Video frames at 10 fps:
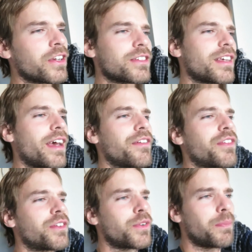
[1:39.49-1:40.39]
because I have
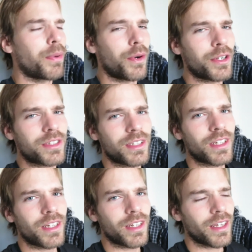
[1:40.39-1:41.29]
a report,
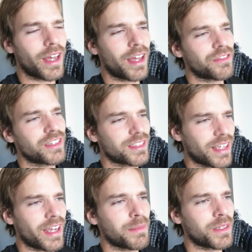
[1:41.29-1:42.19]
I have an
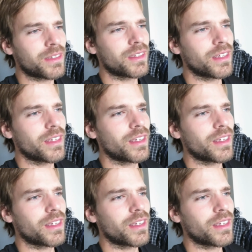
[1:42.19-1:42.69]
assignment.